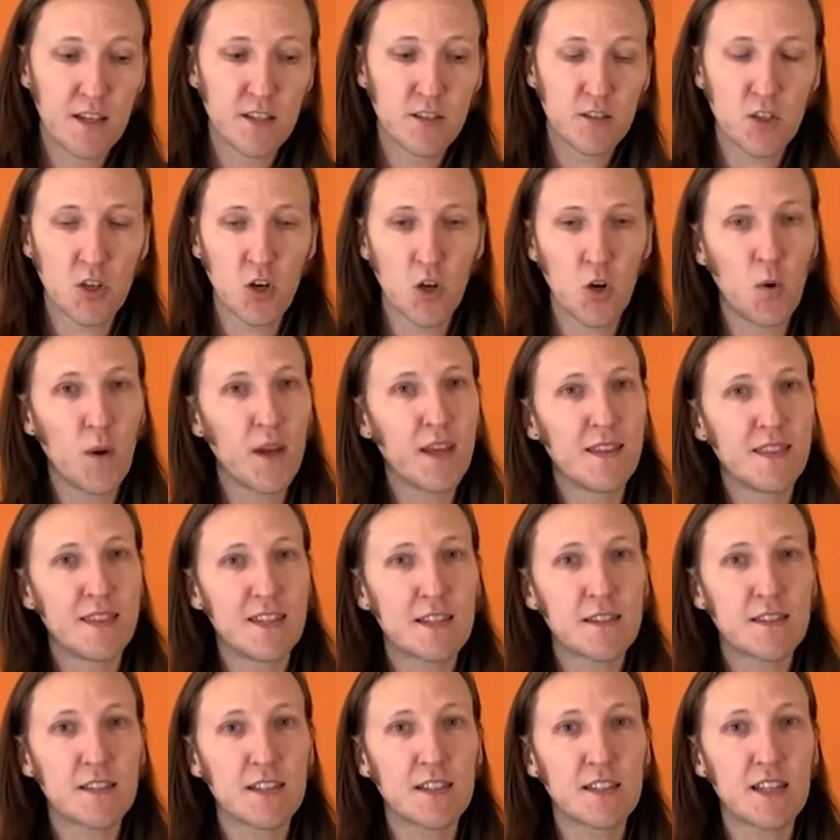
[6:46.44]
So in
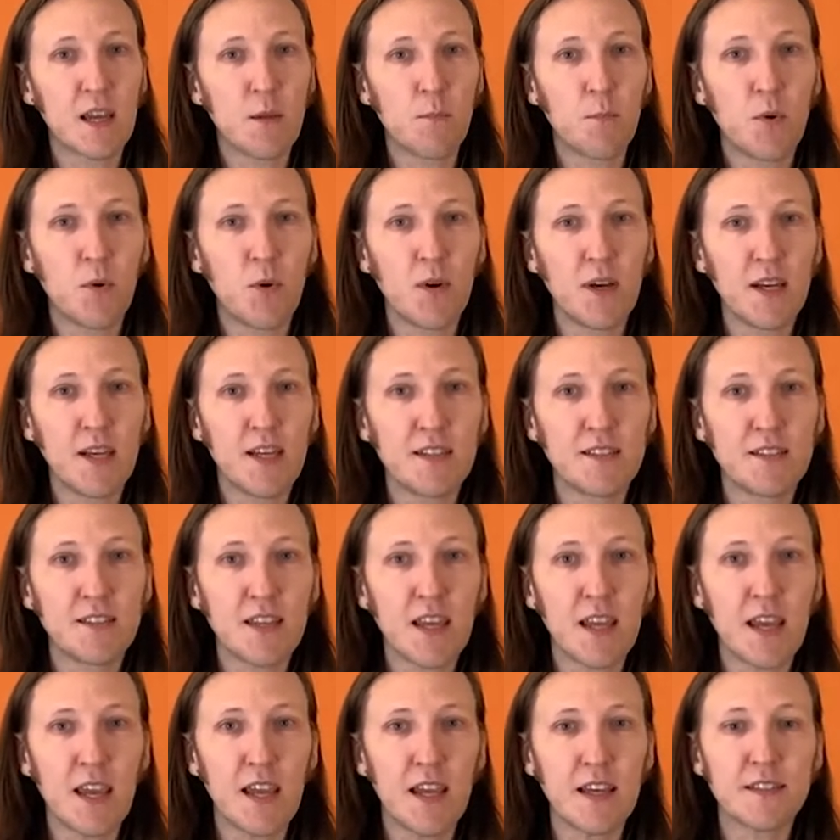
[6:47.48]
this example, it's
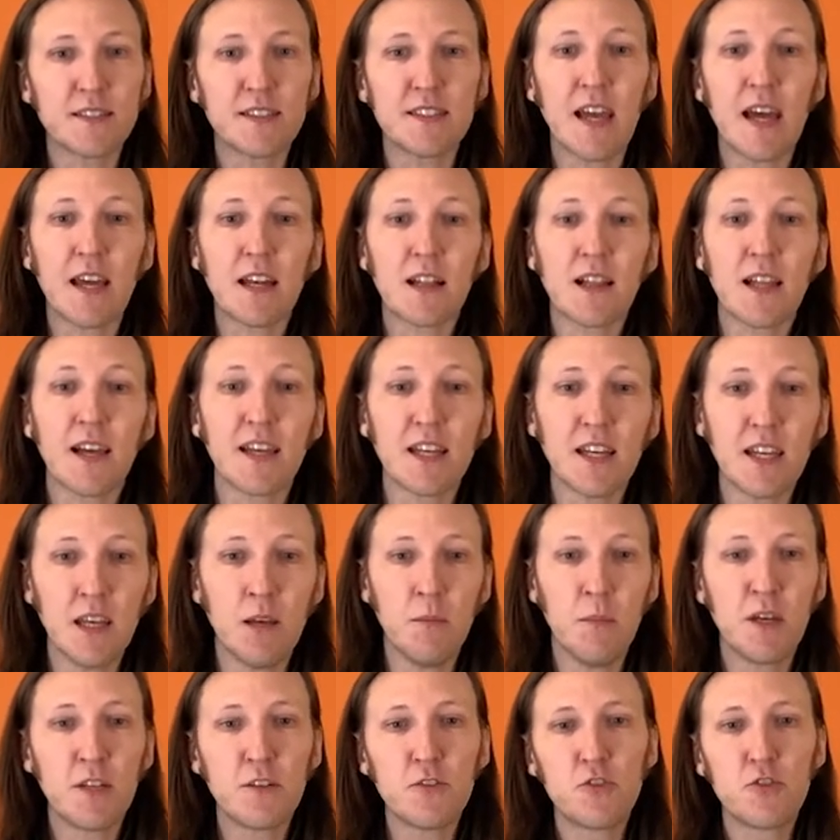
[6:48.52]
a satellite
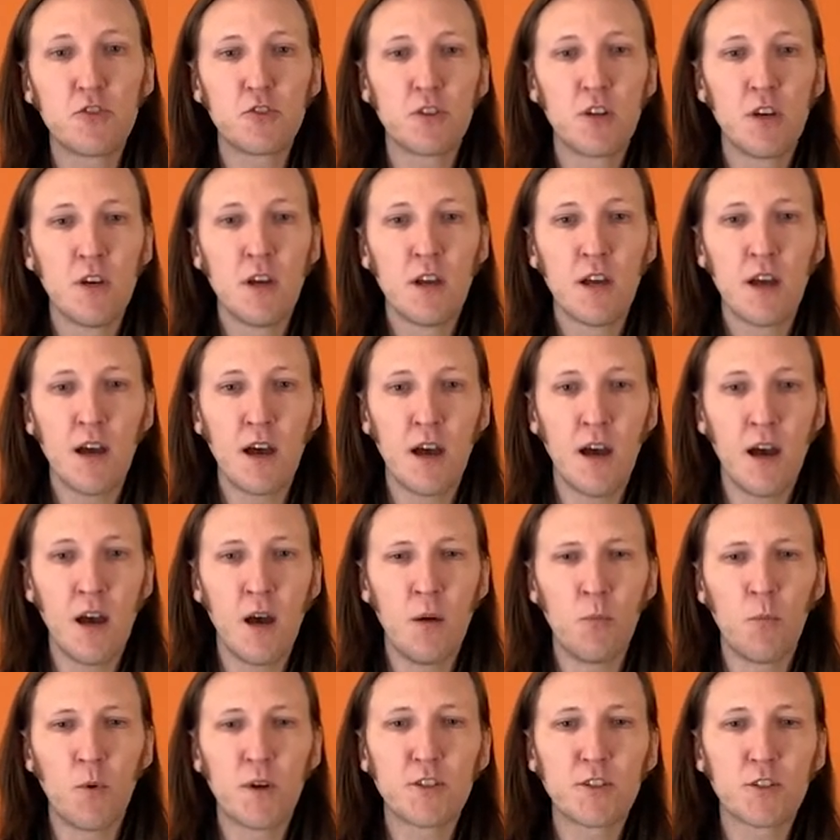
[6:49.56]
image.
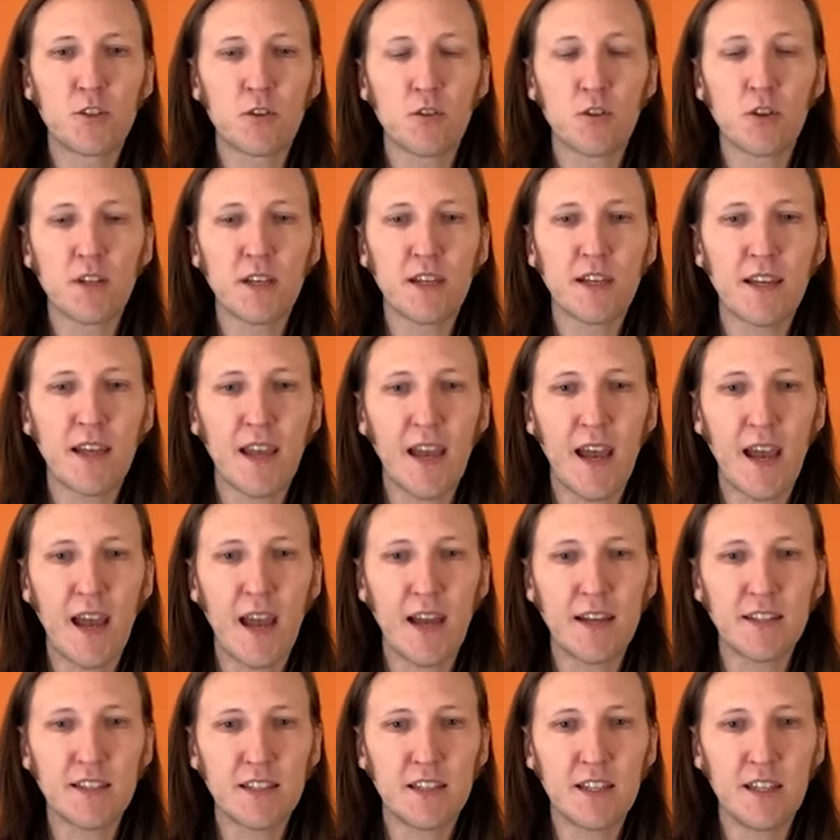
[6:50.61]
What you're looking
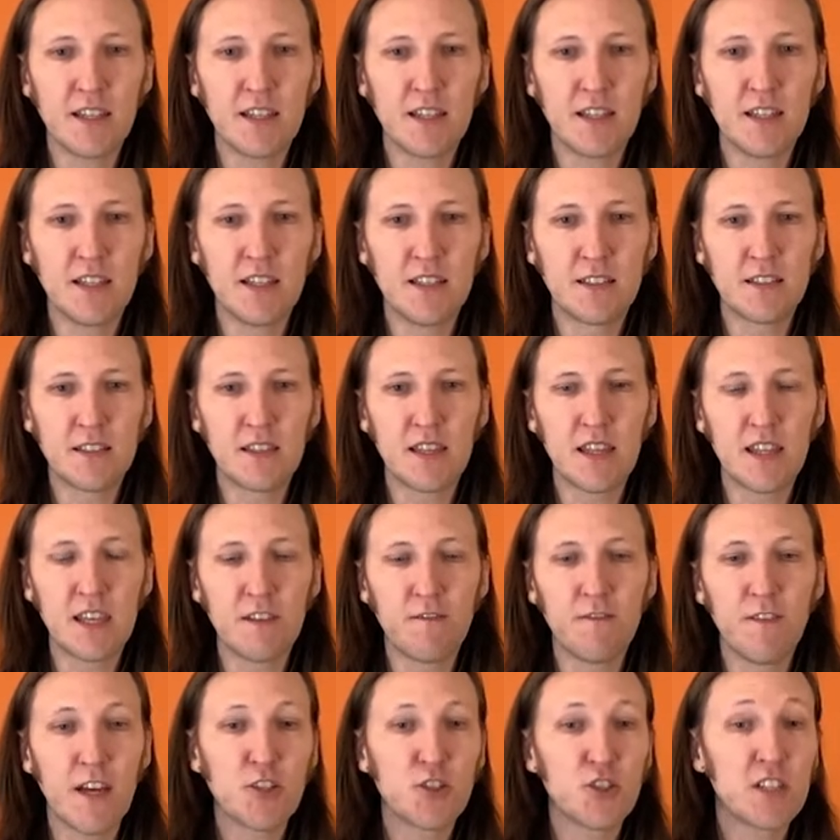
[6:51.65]
at is the
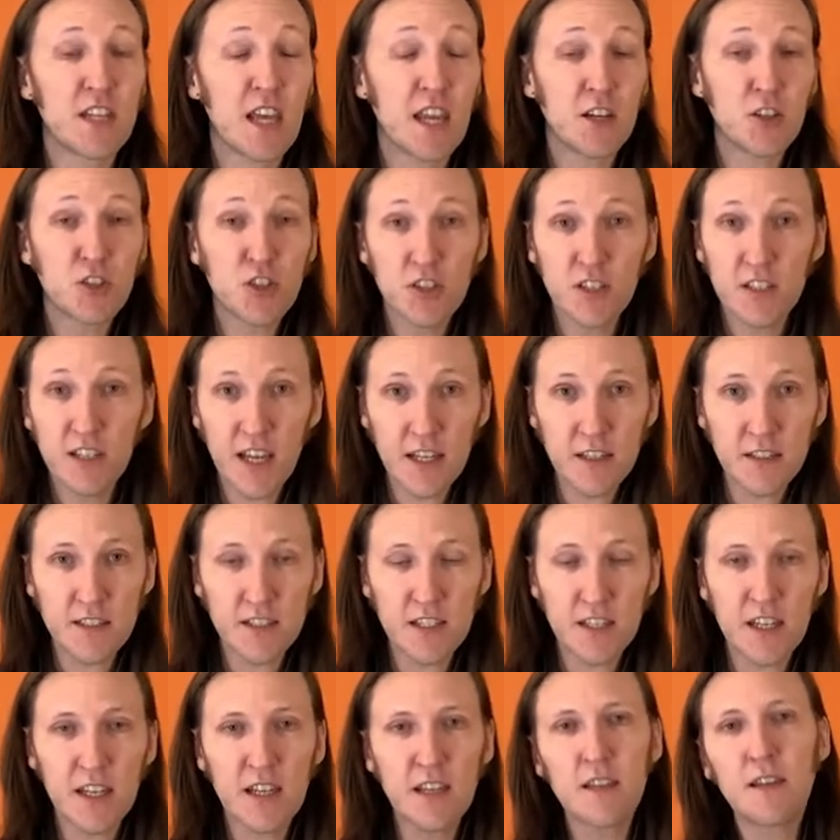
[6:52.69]
vegetation
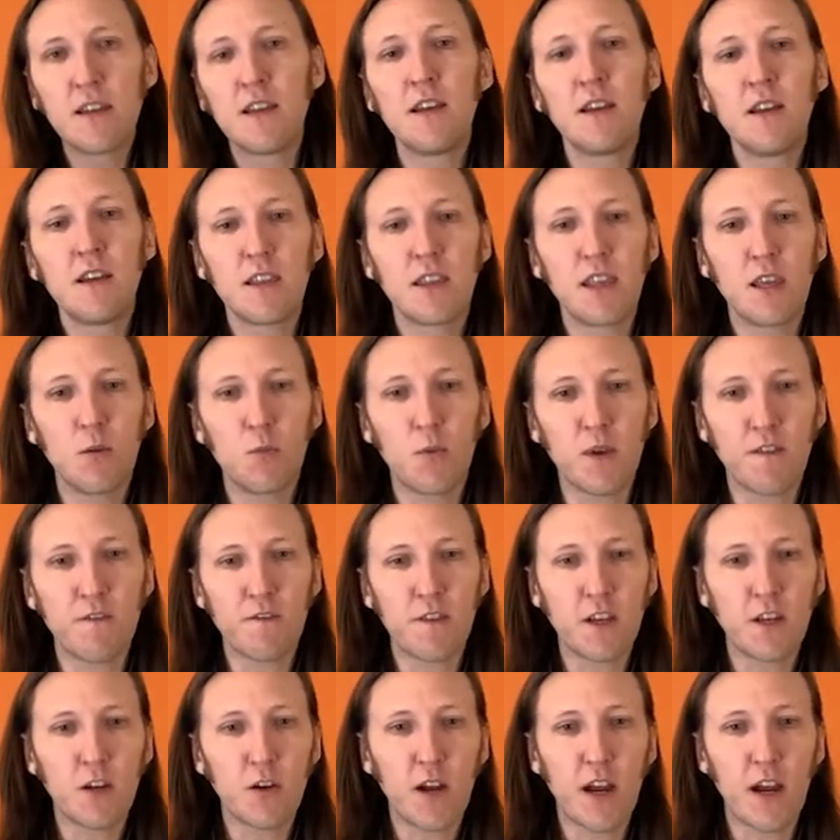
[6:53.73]
density that we
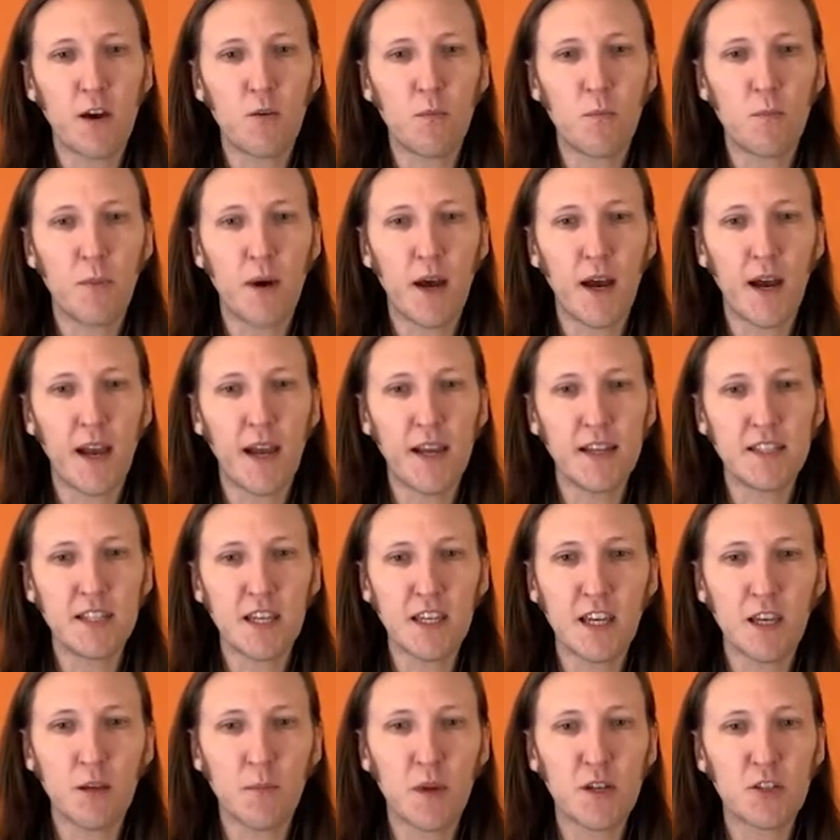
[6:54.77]
figure out by
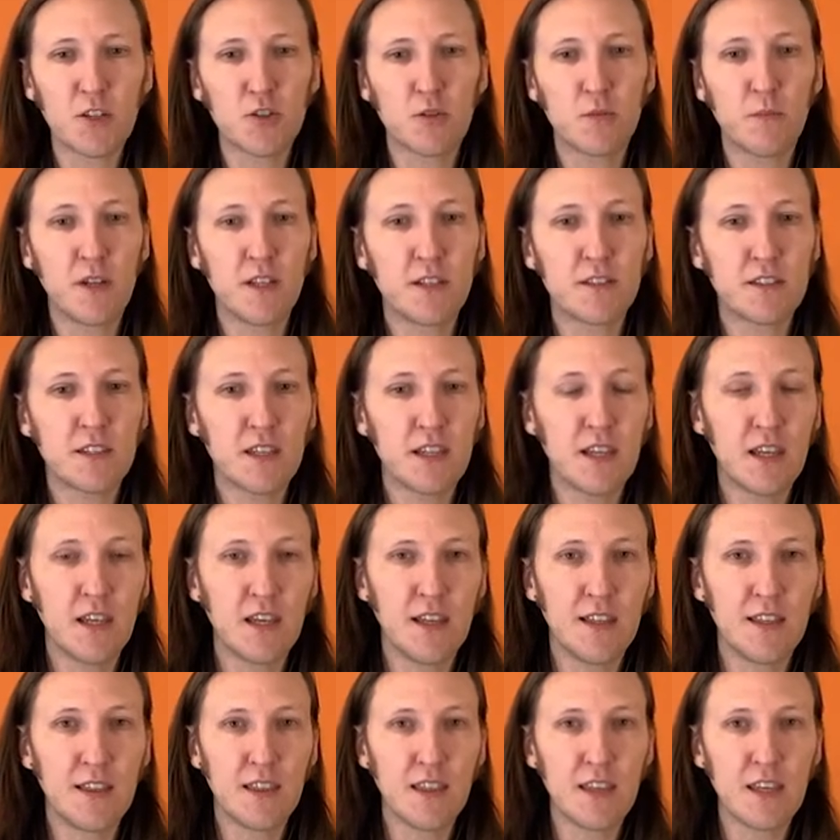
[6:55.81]
taking measurements
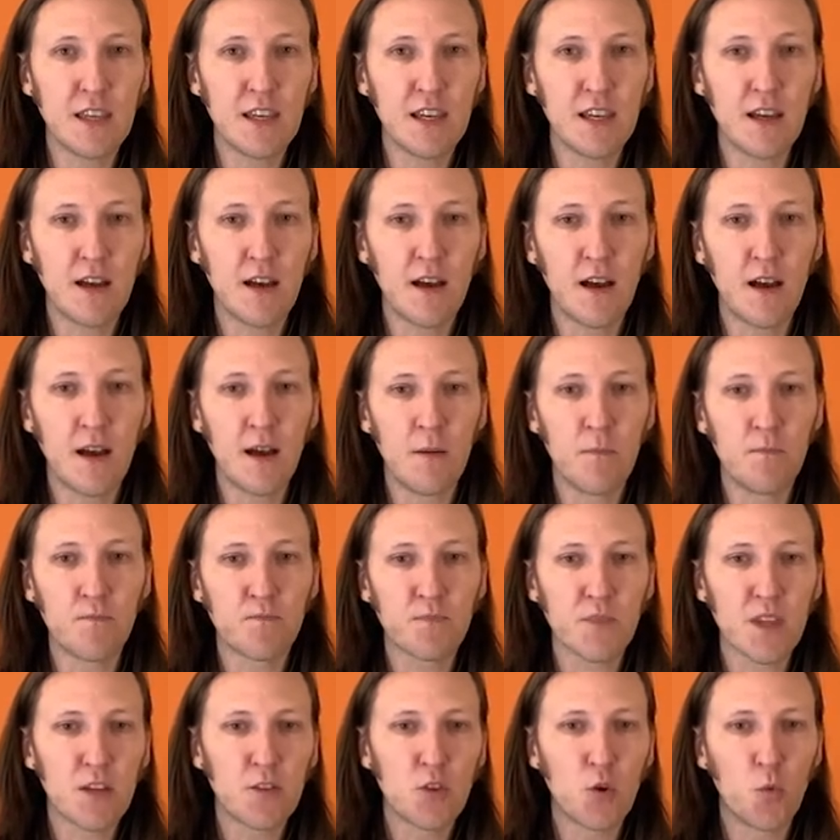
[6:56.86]
in
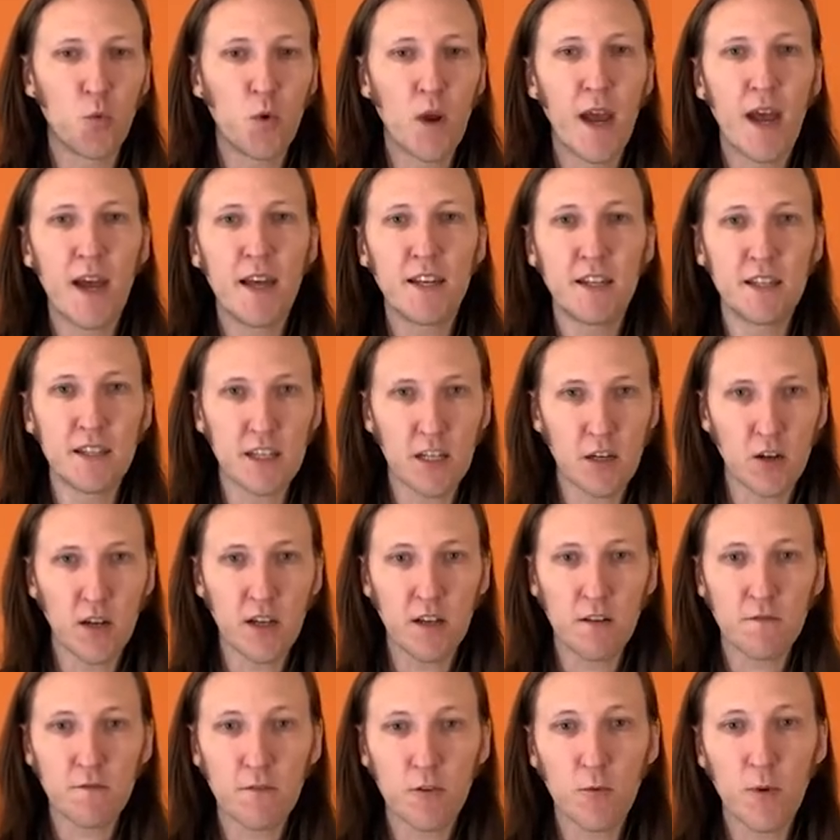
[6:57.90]
the red and near
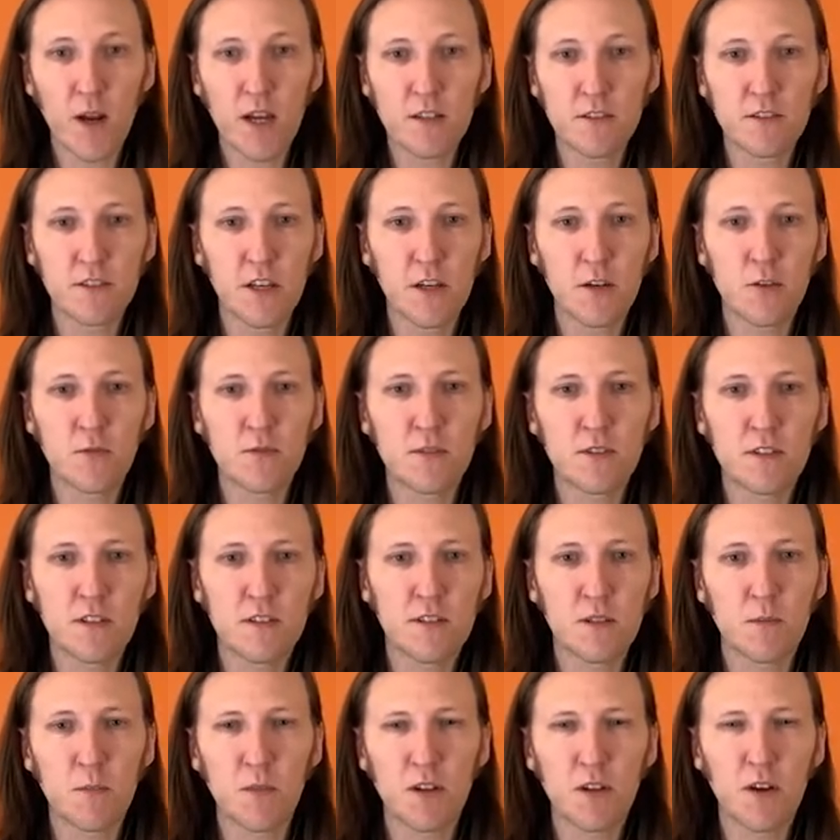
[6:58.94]
infrared zones,
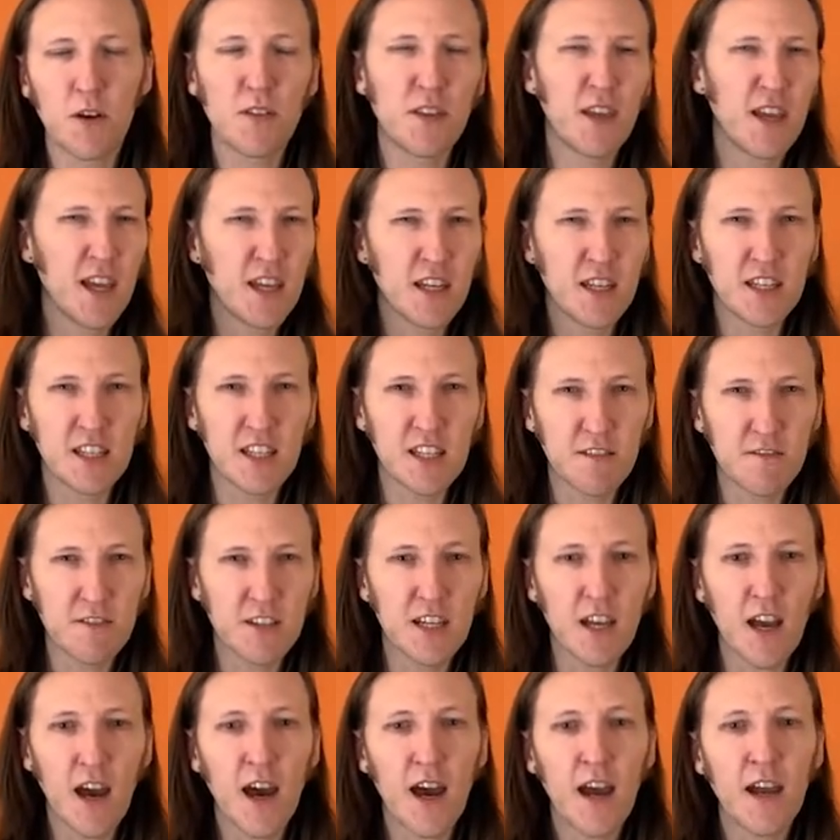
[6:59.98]
something called the
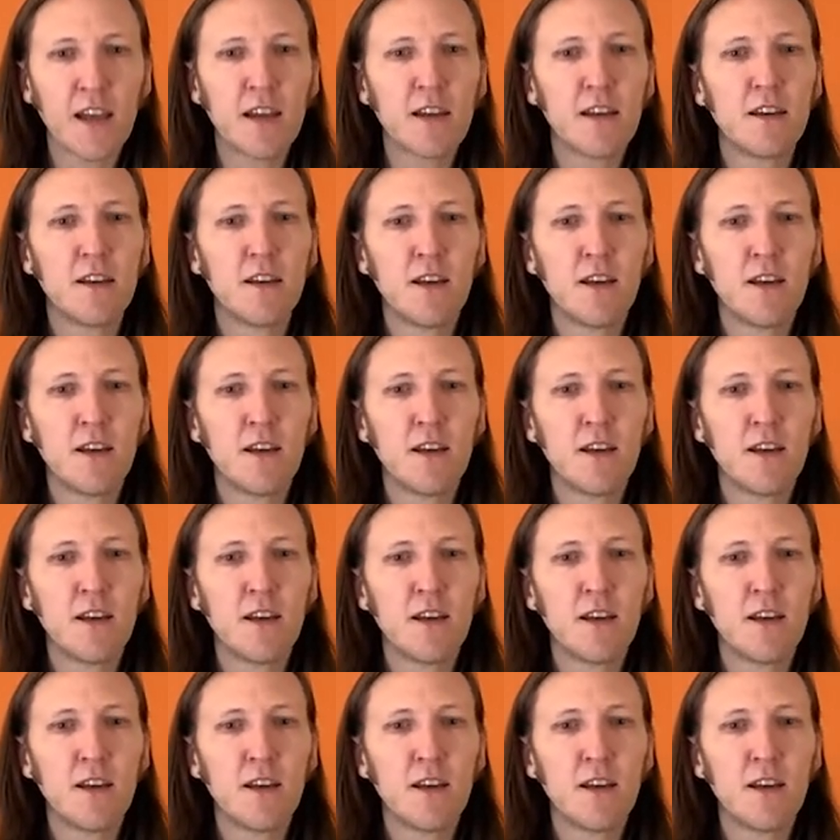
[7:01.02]
NDVI.